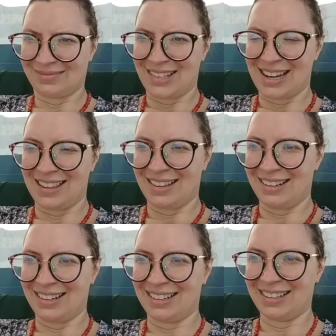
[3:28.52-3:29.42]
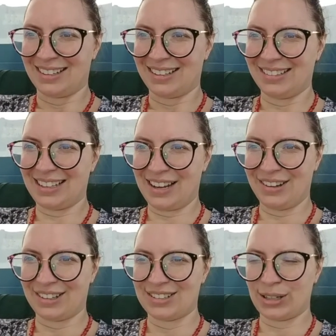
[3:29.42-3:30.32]
And then allow
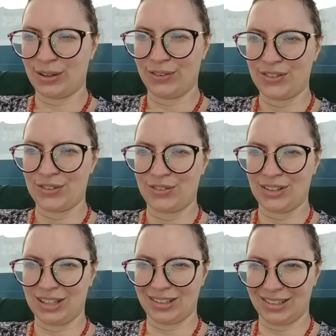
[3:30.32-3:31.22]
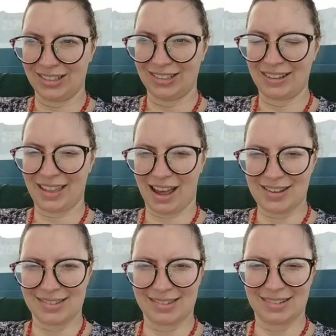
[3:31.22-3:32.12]
yourself to feel
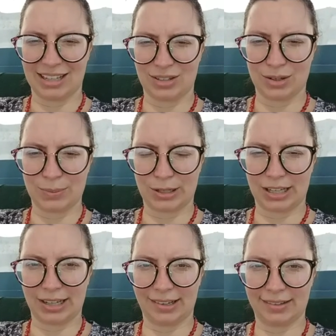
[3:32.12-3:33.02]
that in your body.